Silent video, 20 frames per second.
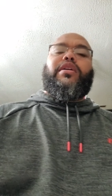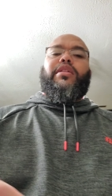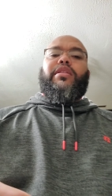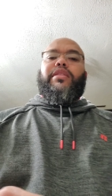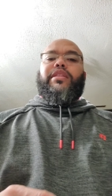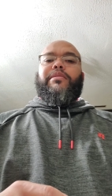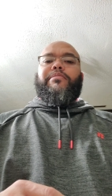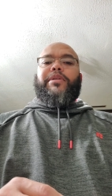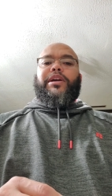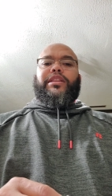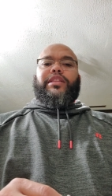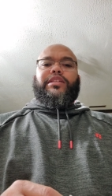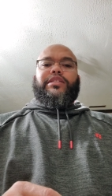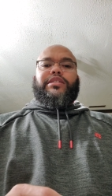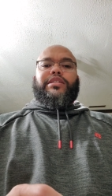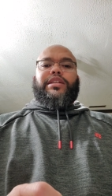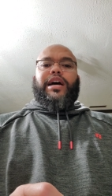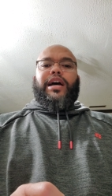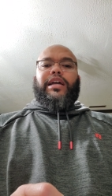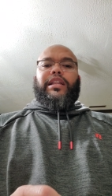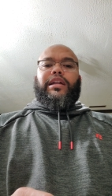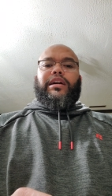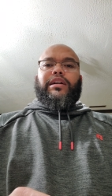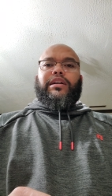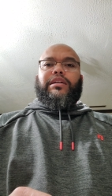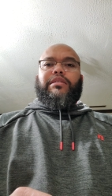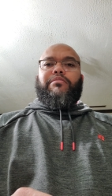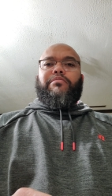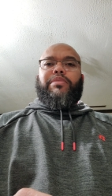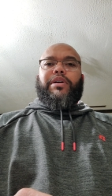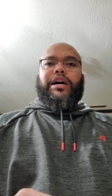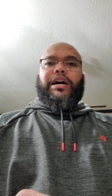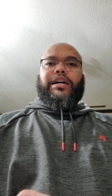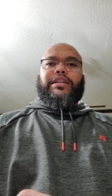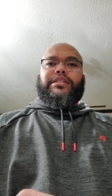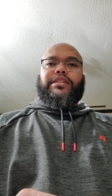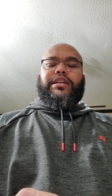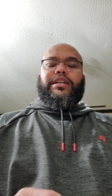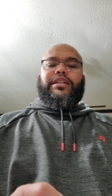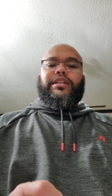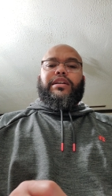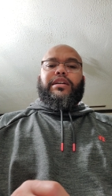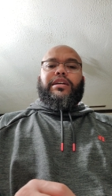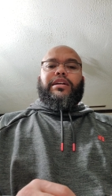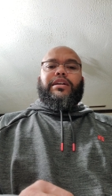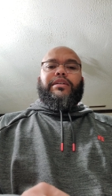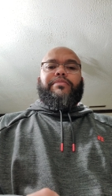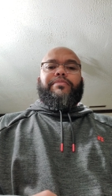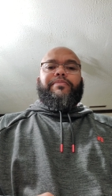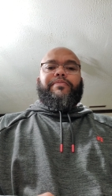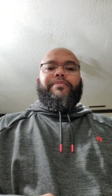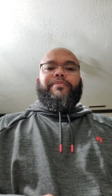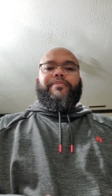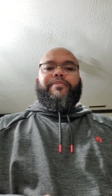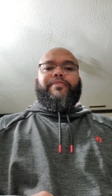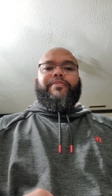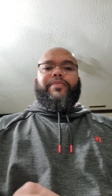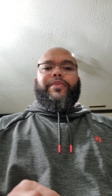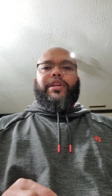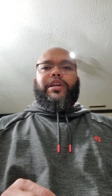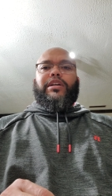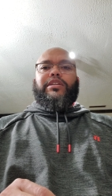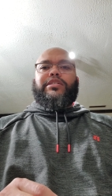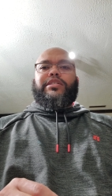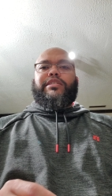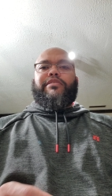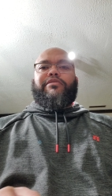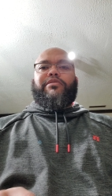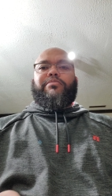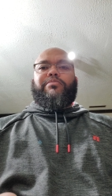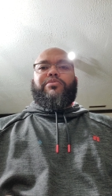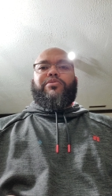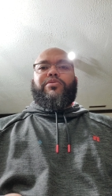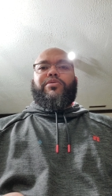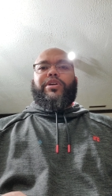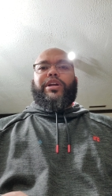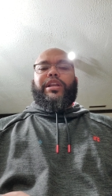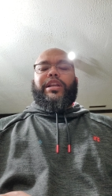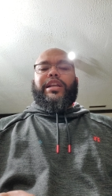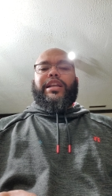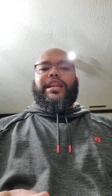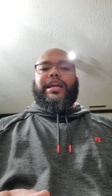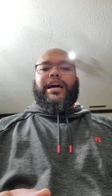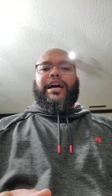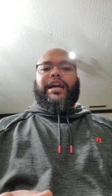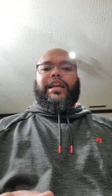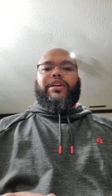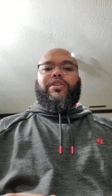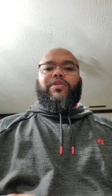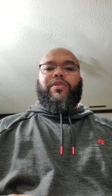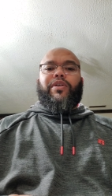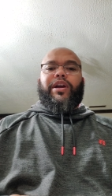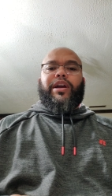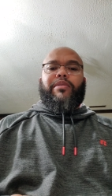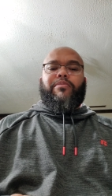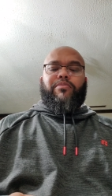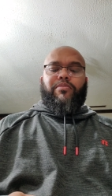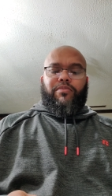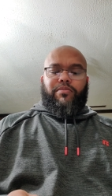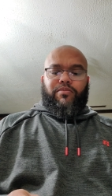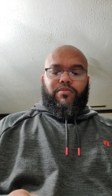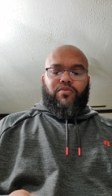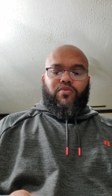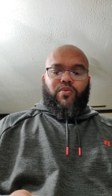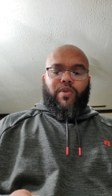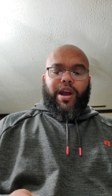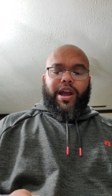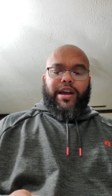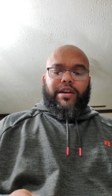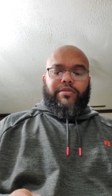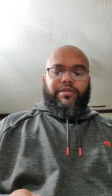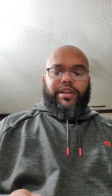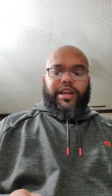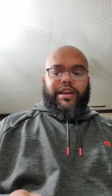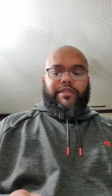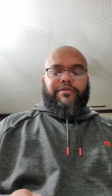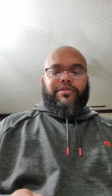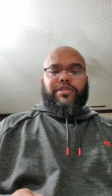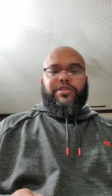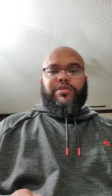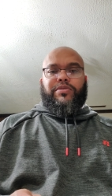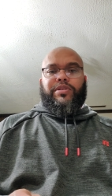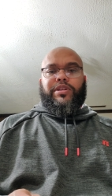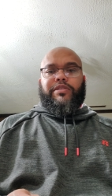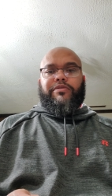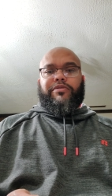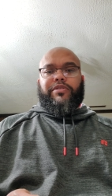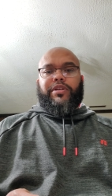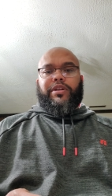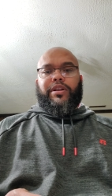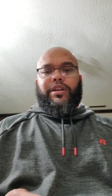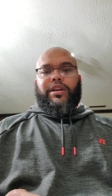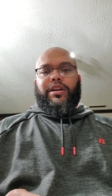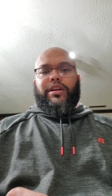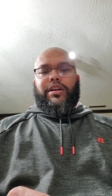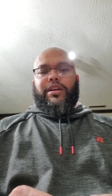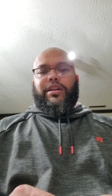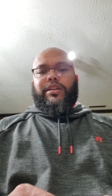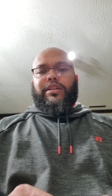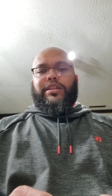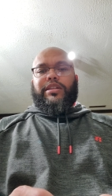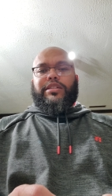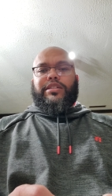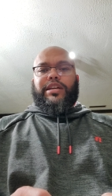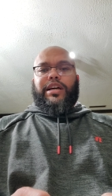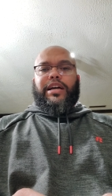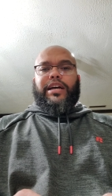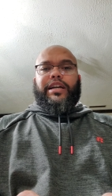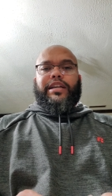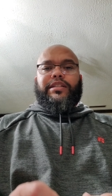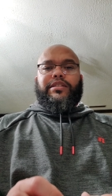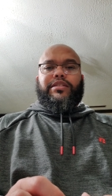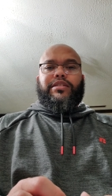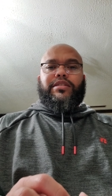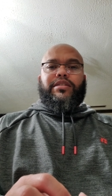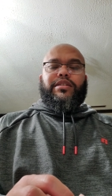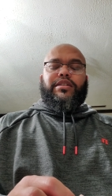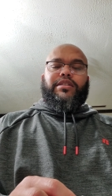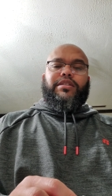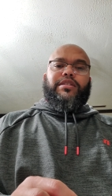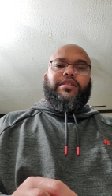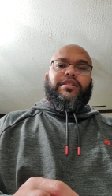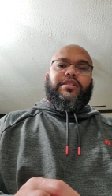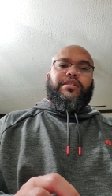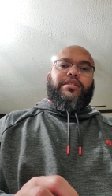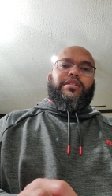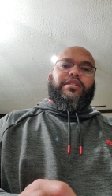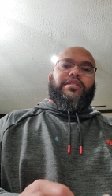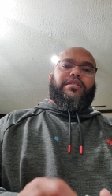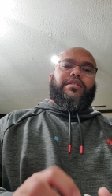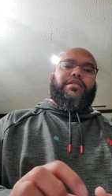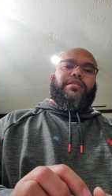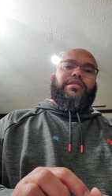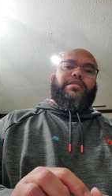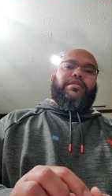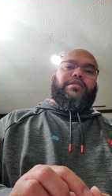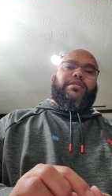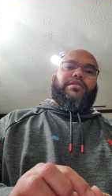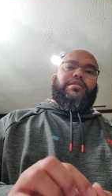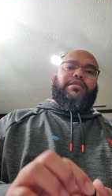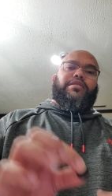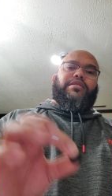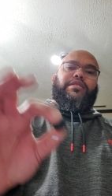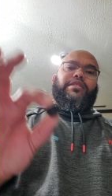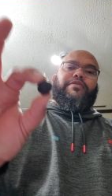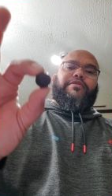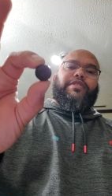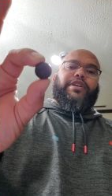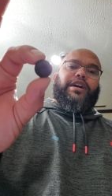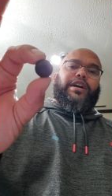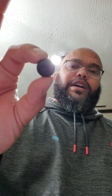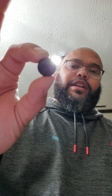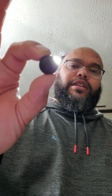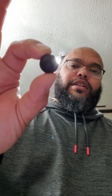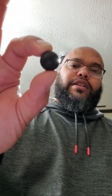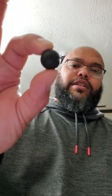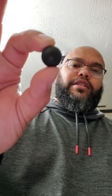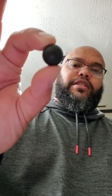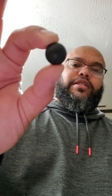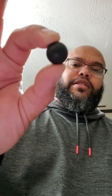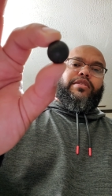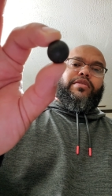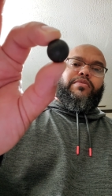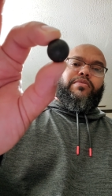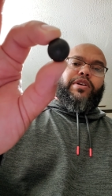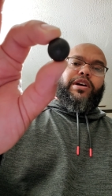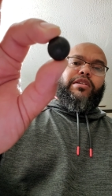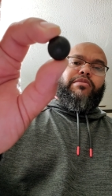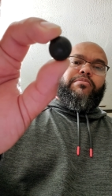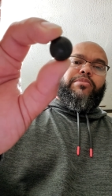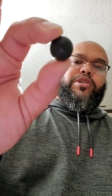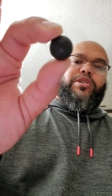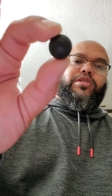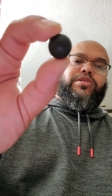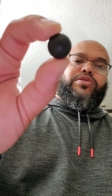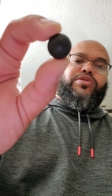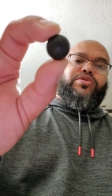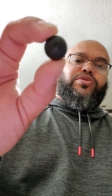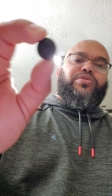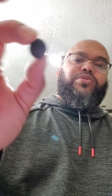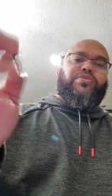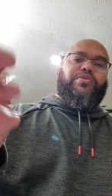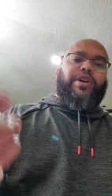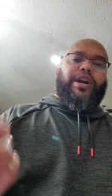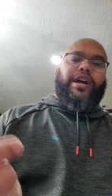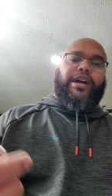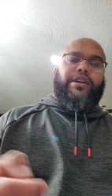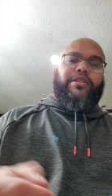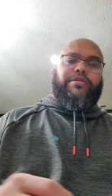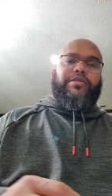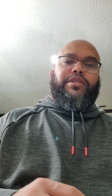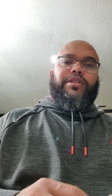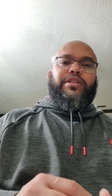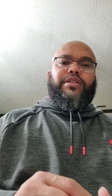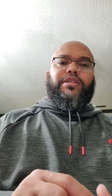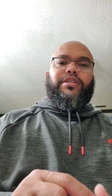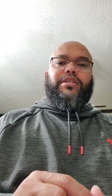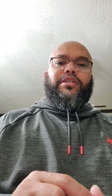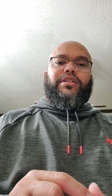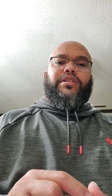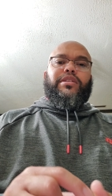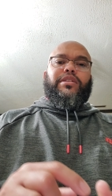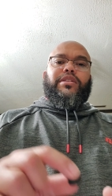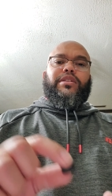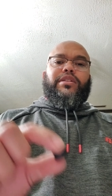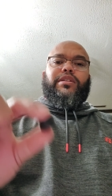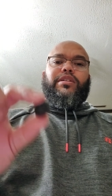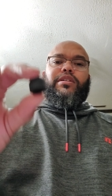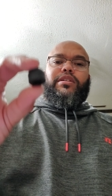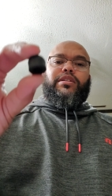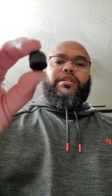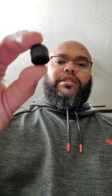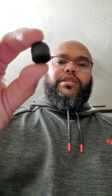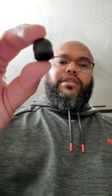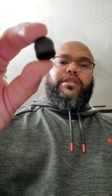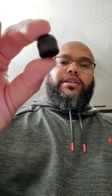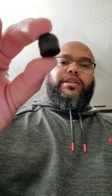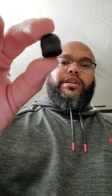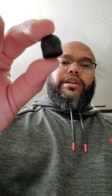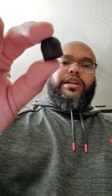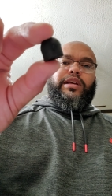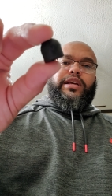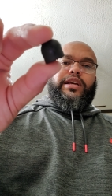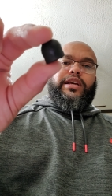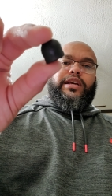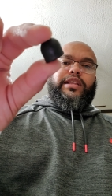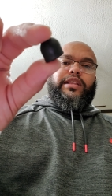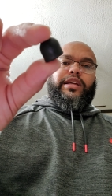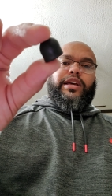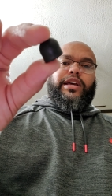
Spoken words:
They make this nylon composite 7.9 gram round. They have 2 different designs. They've got the round ball jewel round and the